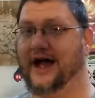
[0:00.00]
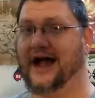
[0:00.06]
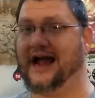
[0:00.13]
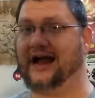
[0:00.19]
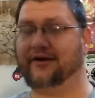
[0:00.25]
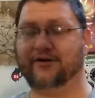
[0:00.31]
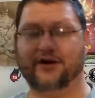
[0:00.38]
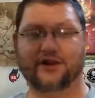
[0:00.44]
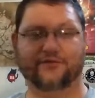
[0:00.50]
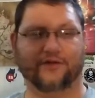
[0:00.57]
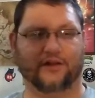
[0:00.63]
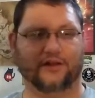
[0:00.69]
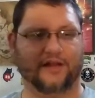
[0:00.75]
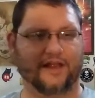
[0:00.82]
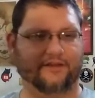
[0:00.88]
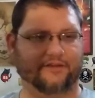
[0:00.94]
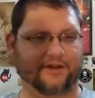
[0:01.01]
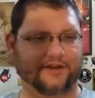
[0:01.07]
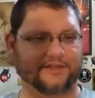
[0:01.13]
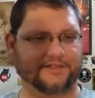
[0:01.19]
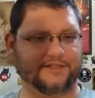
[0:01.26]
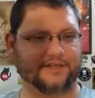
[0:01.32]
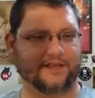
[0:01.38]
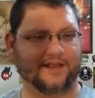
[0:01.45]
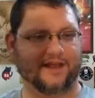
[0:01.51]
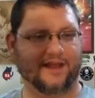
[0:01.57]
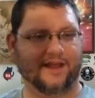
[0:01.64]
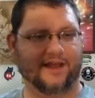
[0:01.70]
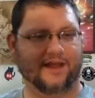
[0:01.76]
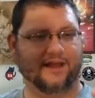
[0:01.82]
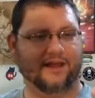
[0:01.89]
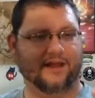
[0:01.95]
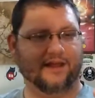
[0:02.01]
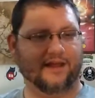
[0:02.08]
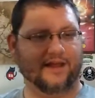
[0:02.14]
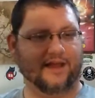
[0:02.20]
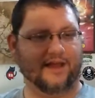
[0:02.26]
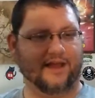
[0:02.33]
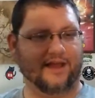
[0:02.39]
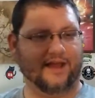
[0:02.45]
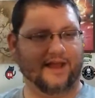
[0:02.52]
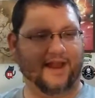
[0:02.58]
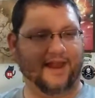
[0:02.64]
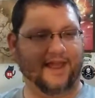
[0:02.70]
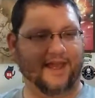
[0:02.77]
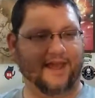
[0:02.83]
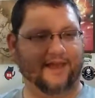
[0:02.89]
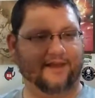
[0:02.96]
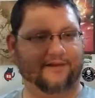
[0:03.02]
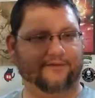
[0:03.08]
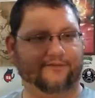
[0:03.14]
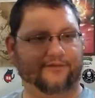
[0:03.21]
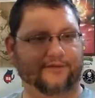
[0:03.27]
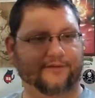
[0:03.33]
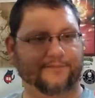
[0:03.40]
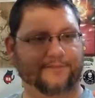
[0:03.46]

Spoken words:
Irony of all ironies, I have